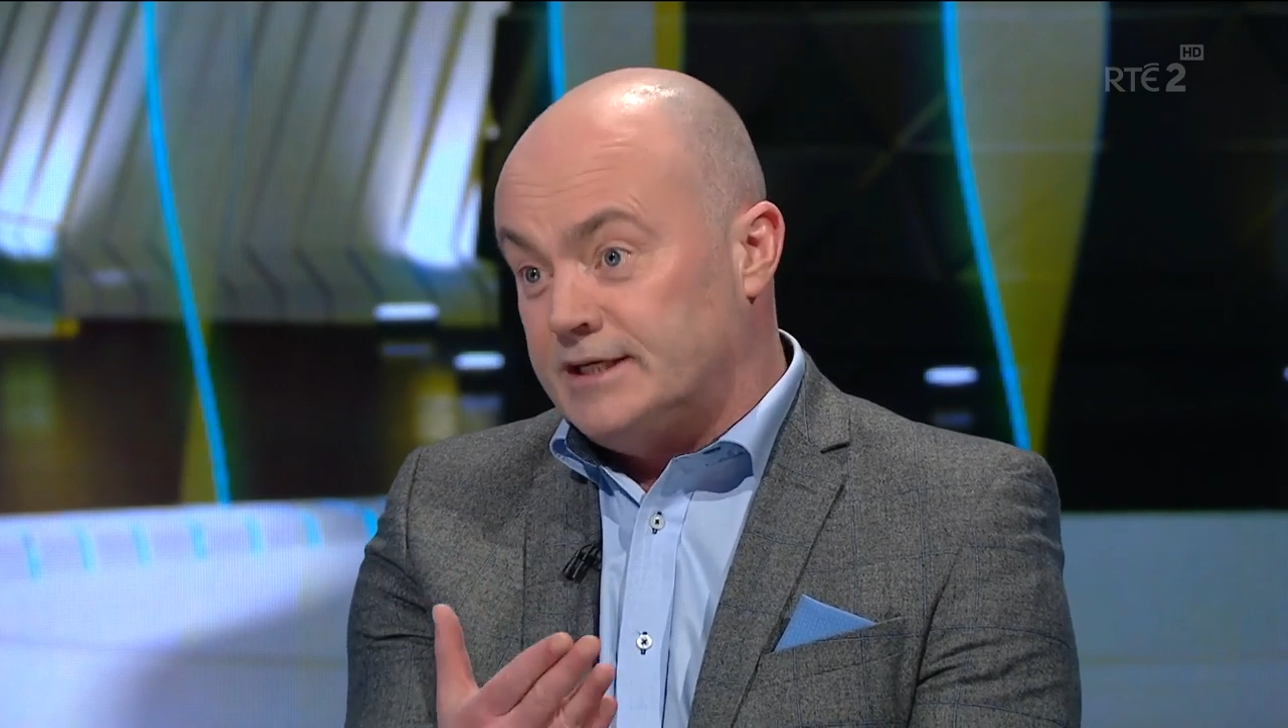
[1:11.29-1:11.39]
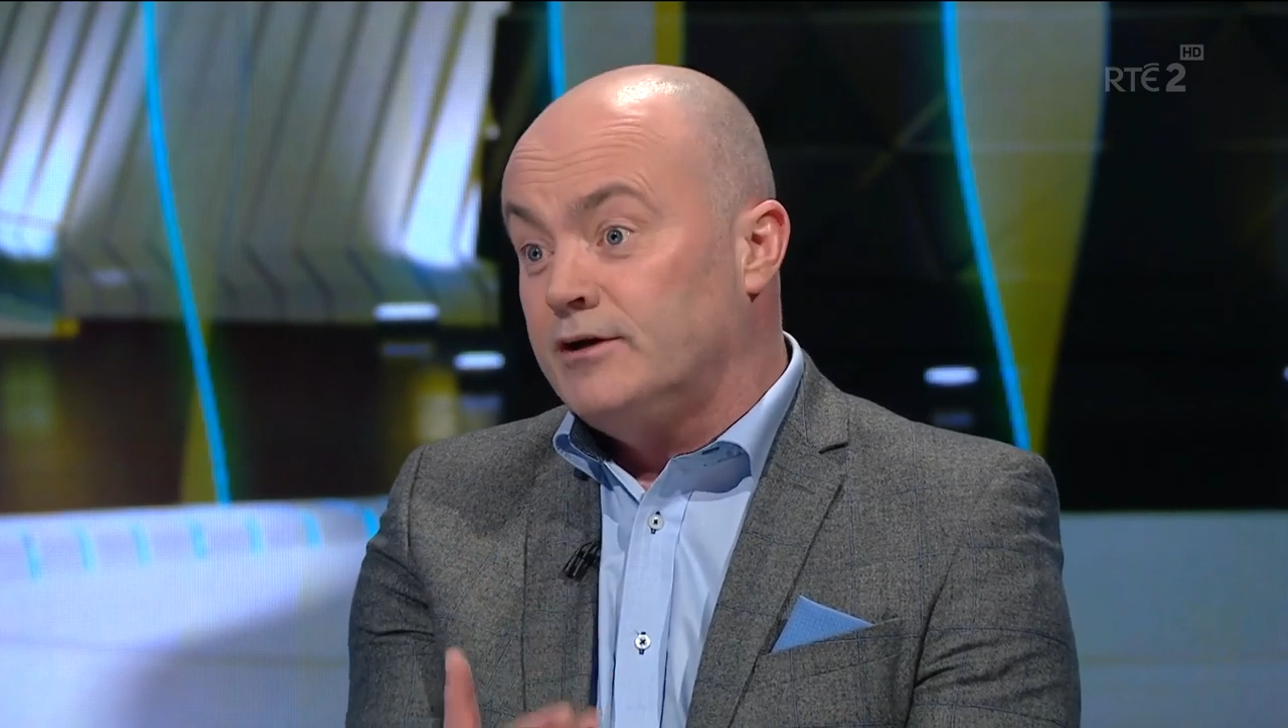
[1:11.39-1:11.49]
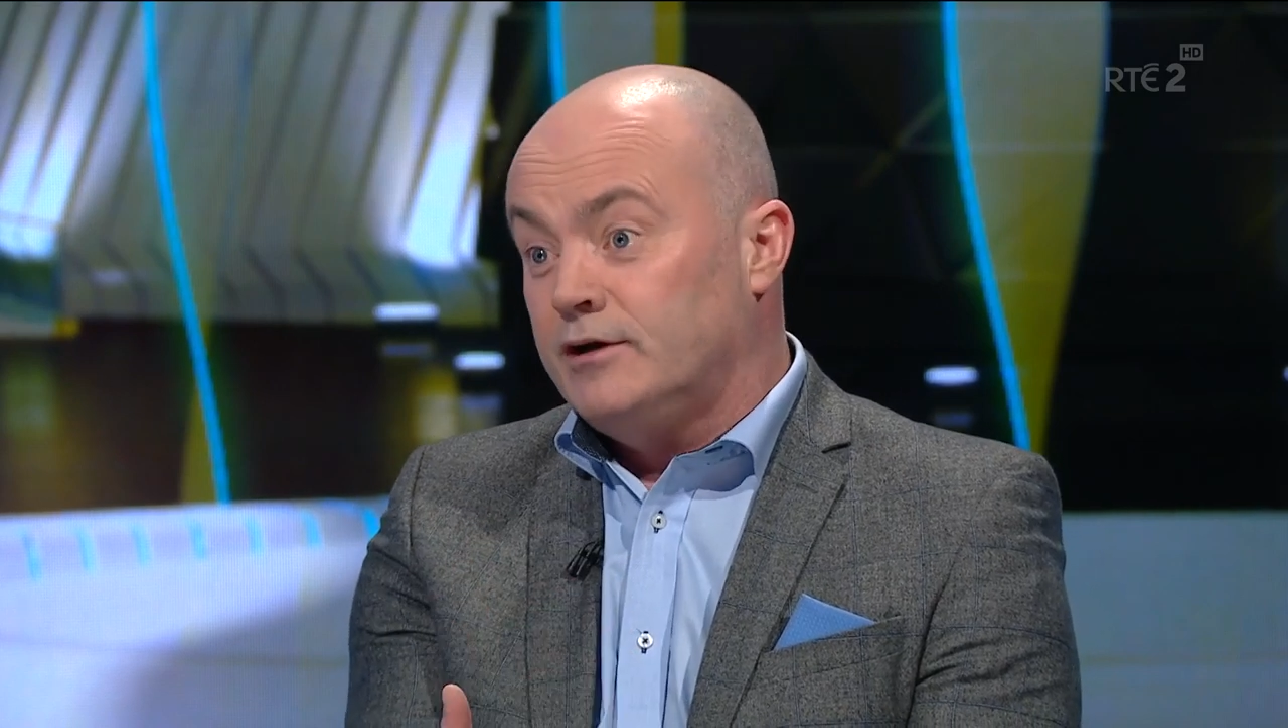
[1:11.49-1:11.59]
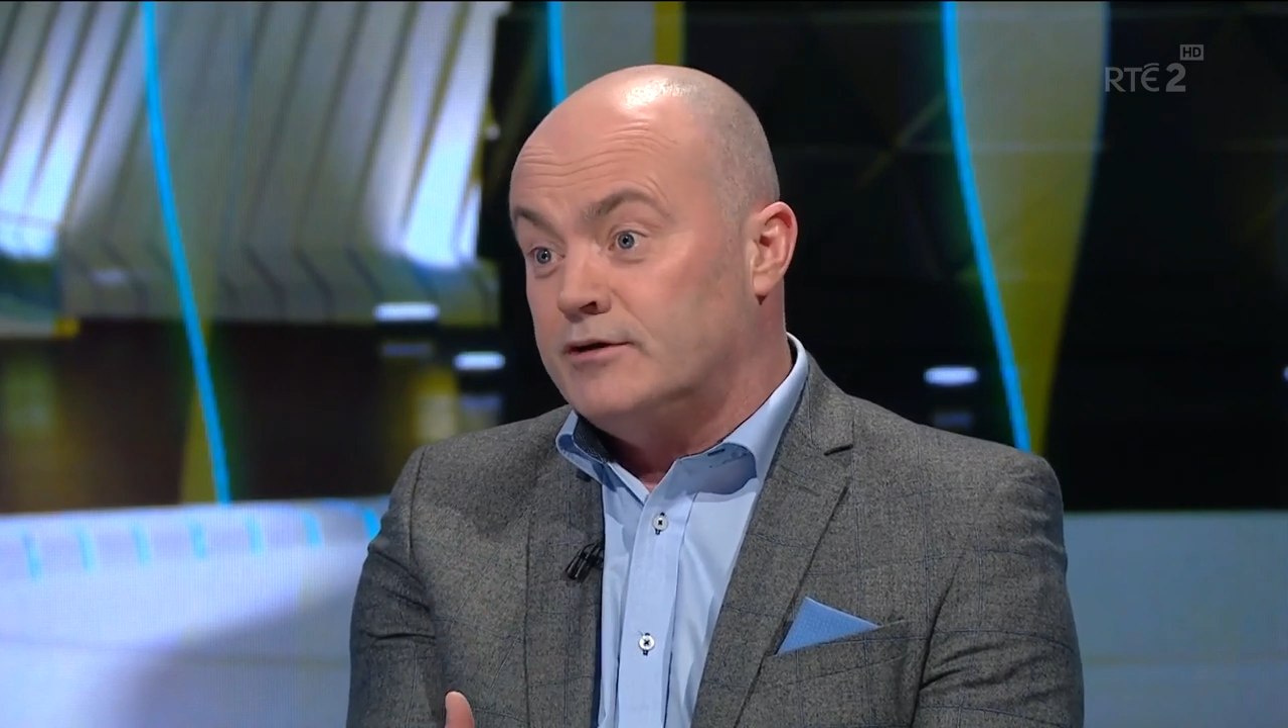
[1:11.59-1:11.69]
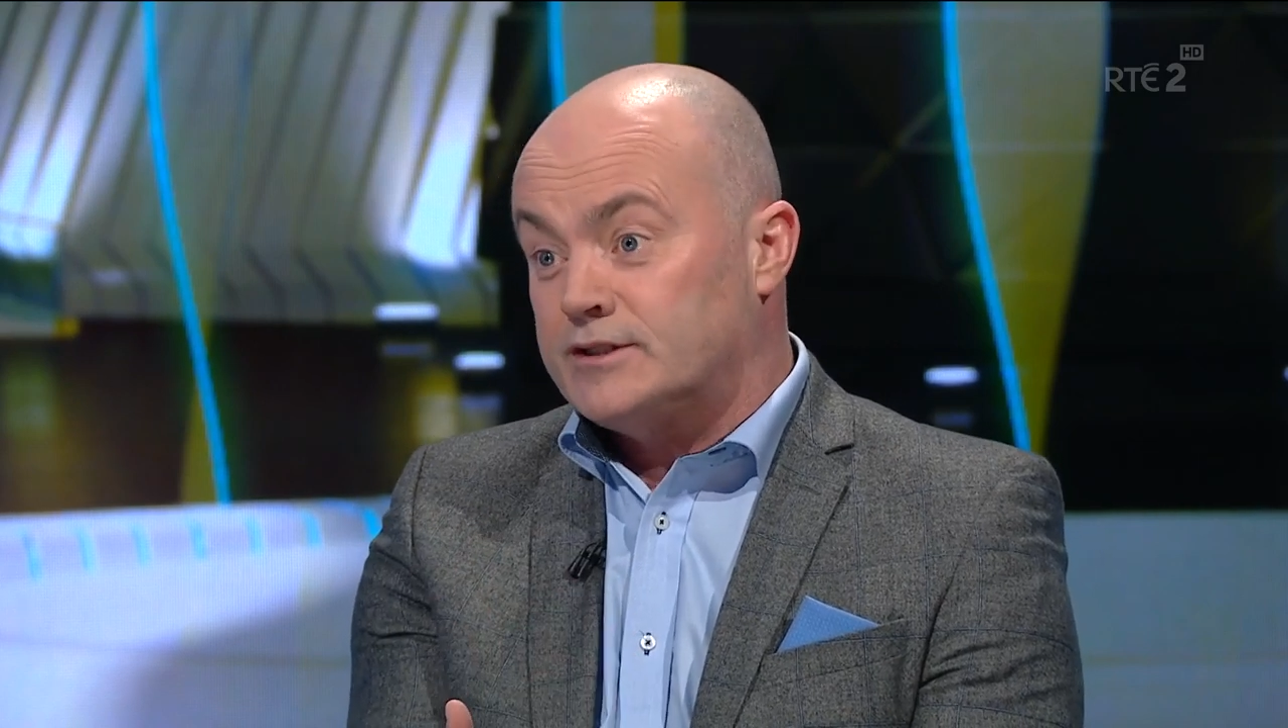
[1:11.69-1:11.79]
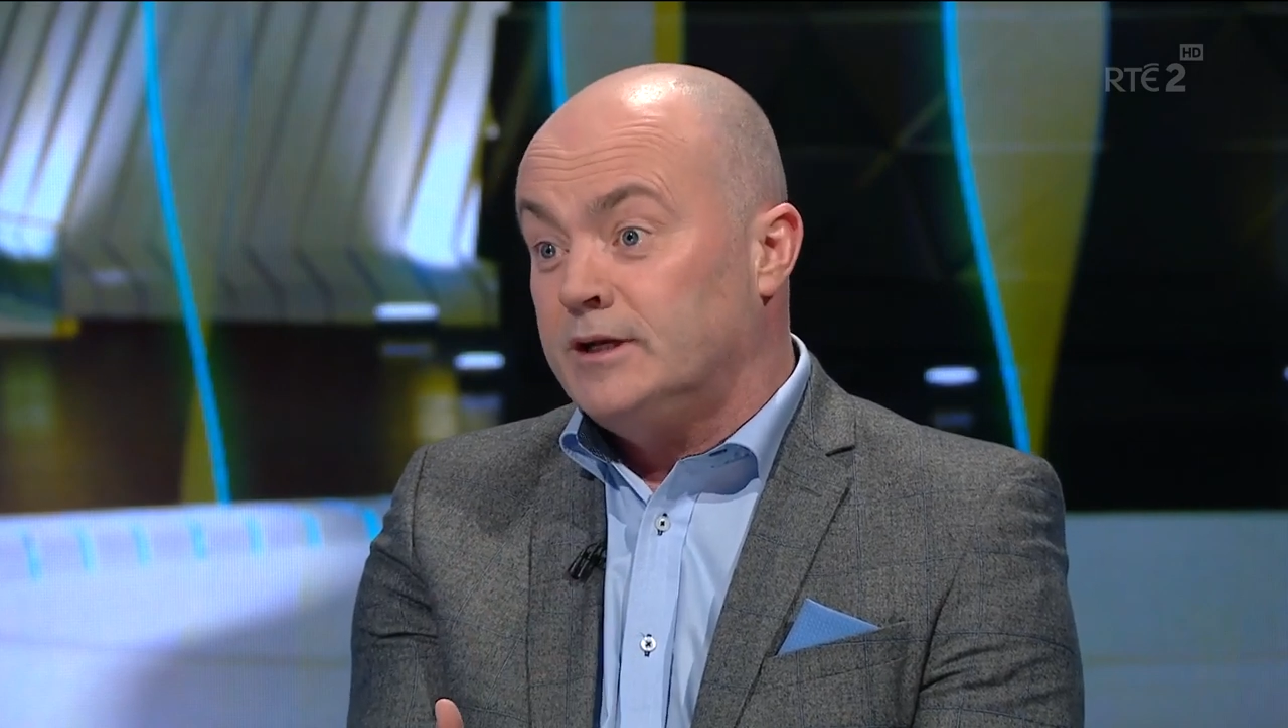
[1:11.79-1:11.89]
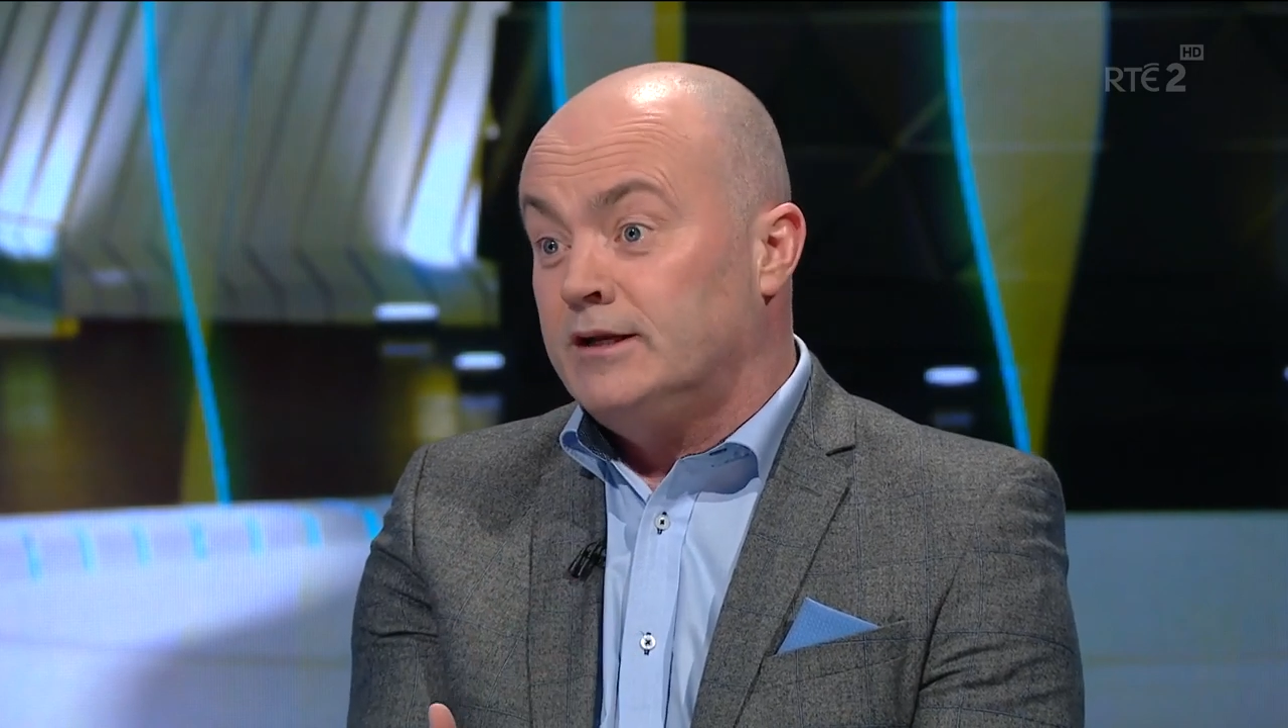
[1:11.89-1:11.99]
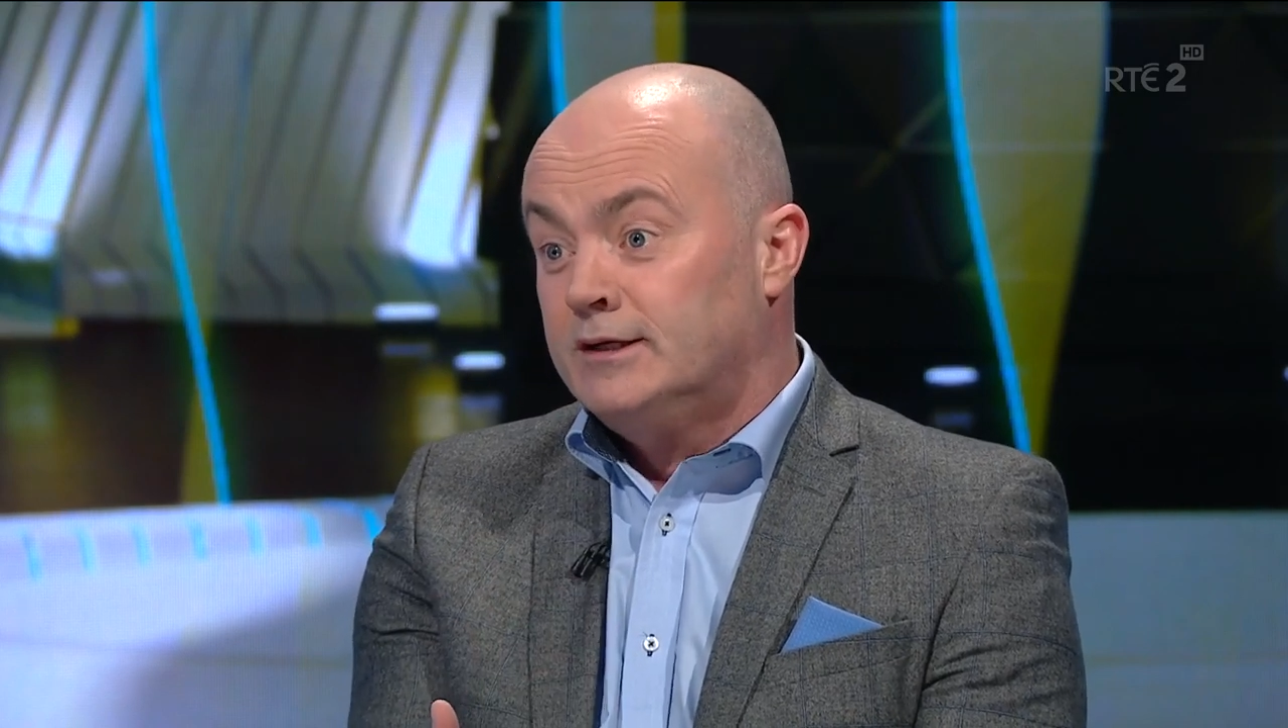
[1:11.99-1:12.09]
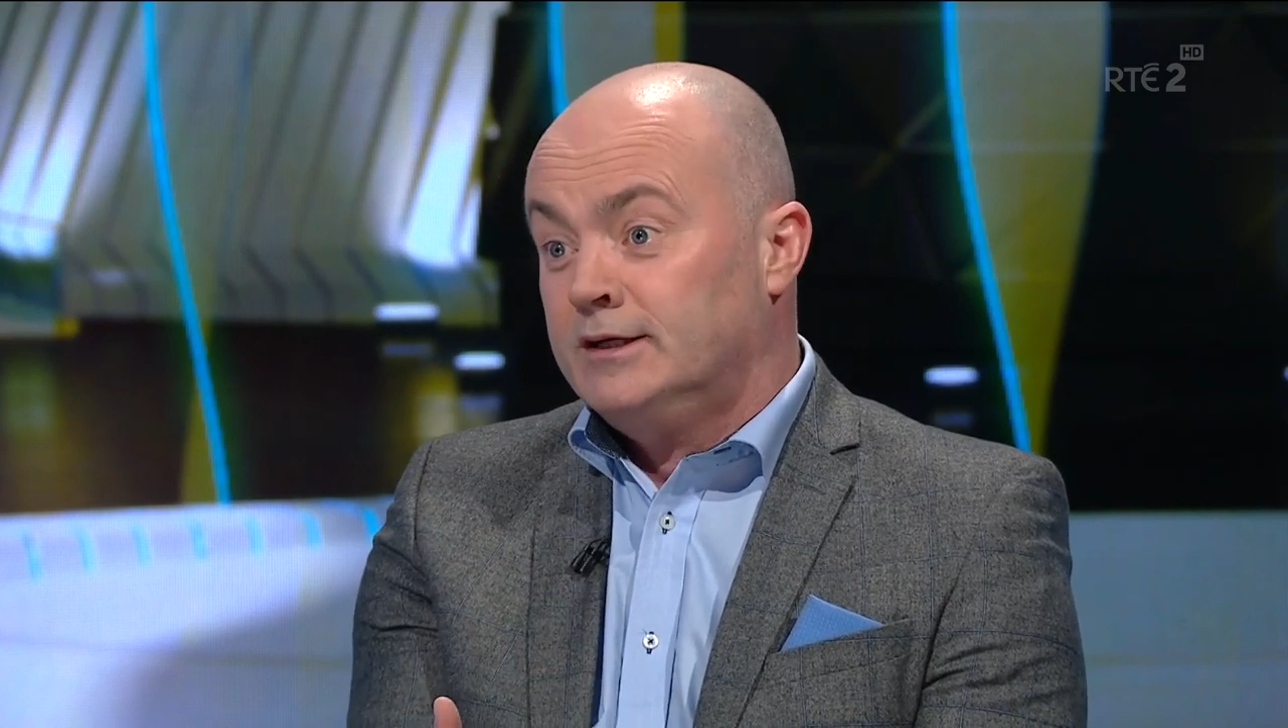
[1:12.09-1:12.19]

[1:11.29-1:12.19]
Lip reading: earlier as well